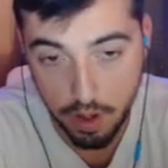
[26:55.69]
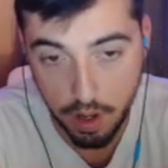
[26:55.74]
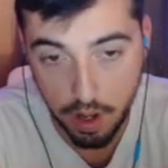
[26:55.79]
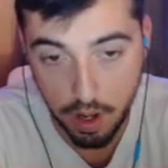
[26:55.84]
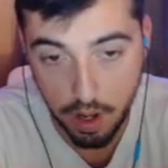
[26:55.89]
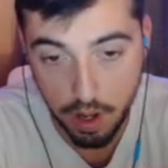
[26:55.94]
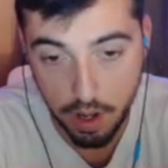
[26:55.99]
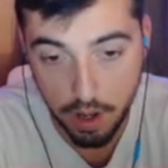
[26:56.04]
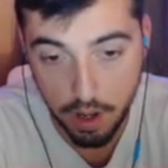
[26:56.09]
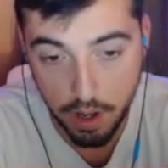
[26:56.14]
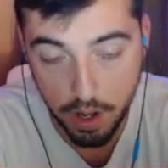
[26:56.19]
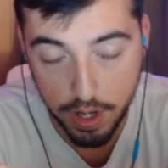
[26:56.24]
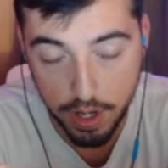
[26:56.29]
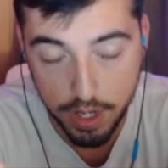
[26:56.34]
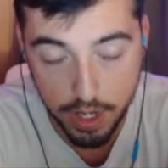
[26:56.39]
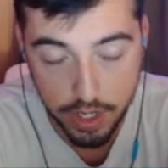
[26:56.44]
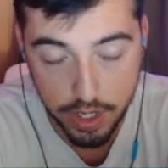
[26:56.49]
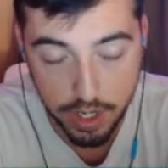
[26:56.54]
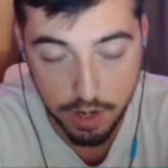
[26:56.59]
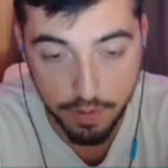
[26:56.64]
uh, a
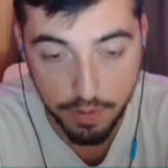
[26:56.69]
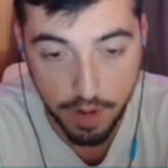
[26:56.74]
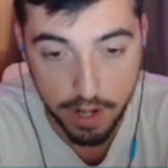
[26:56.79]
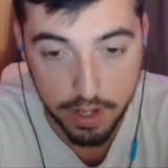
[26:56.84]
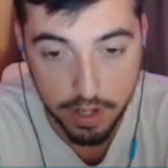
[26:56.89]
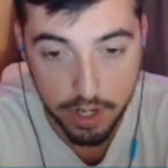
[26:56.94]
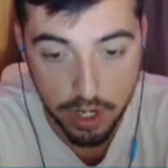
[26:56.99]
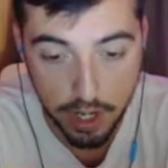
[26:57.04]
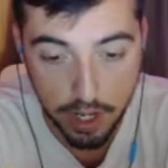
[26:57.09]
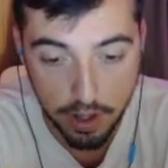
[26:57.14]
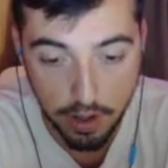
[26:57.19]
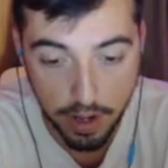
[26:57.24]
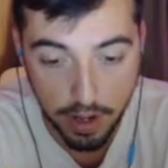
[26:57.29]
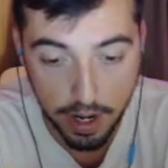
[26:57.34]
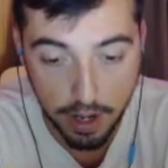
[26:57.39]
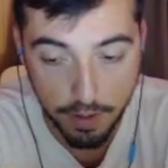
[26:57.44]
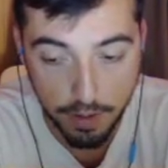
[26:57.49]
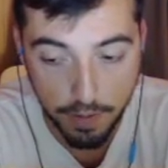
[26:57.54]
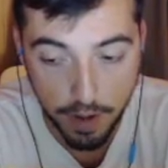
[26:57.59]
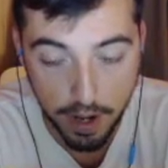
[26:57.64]
decent advantage in the
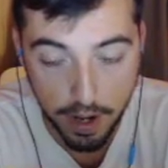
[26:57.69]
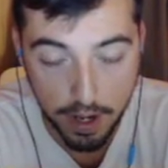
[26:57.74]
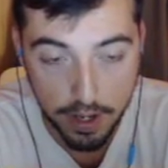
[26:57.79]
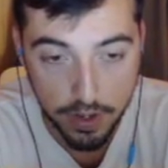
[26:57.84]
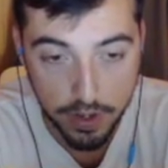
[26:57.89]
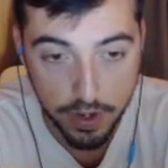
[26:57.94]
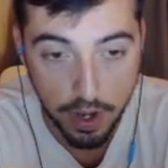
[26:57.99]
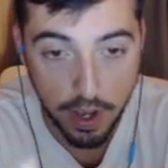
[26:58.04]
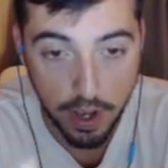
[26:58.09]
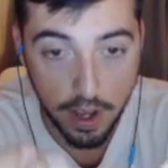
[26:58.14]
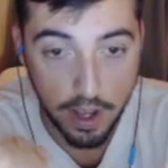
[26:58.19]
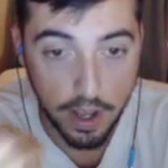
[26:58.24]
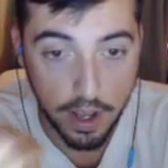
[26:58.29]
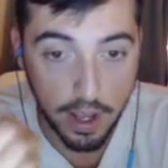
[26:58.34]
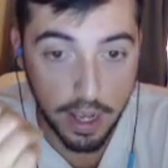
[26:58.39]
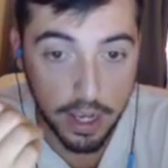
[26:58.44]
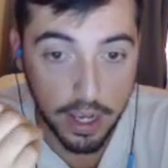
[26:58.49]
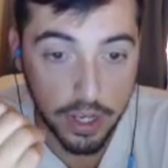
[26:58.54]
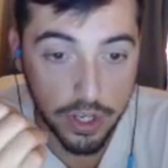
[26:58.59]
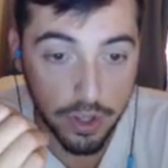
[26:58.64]
laning phase,
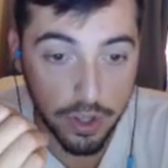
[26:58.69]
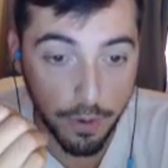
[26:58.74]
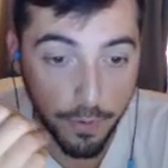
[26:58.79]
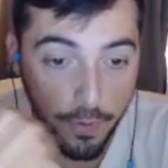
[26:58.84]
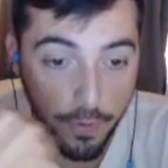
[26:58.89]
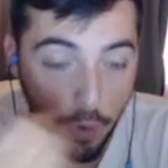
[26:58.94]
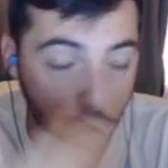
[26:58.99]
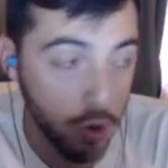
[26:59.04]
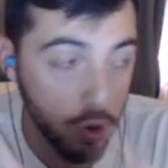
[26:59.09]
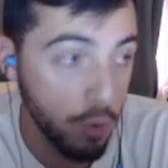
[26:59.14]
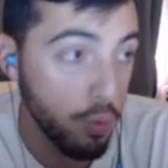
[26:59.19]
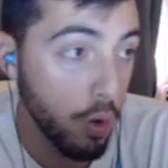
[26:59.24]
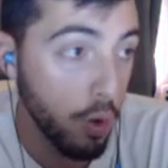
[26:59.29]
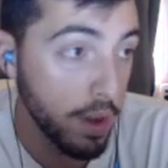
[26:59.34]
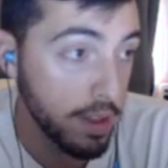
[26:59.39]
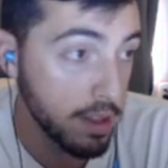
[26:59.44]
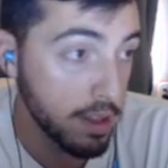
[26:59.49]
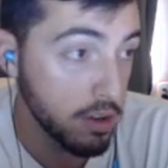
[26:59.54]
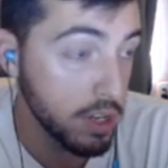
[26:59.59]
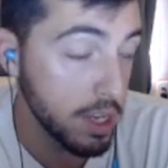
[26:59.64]
is the focal
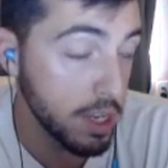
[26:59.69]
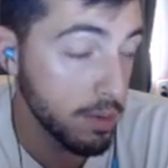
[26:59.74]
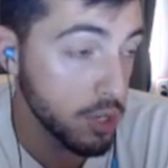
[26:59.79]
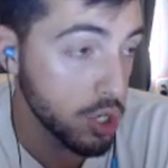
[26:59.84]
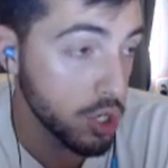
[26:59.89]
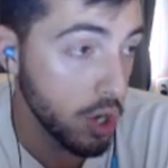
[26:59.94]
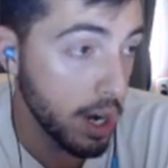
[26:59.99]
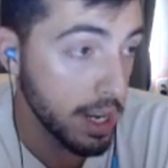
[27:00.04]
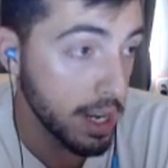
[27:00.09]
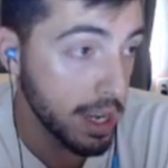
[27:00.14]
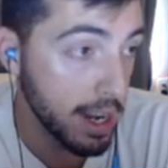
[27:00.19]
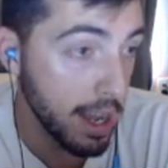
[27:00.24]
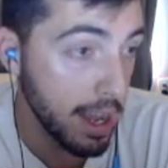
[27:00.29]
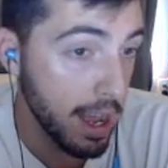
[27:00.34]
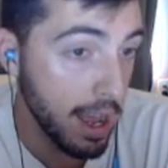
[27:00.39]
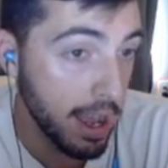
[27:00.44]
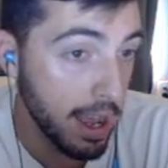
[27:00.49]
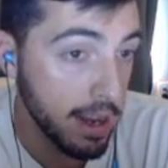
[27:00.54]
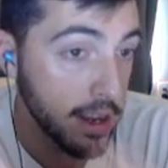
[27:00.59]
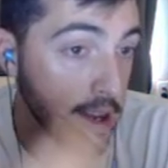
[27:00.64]
point that their team is trying to get
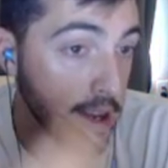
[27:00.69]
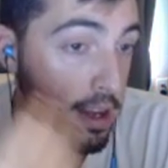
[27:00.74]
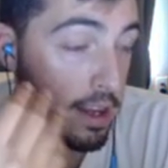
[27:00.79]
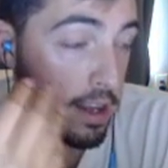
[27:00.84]
ahead.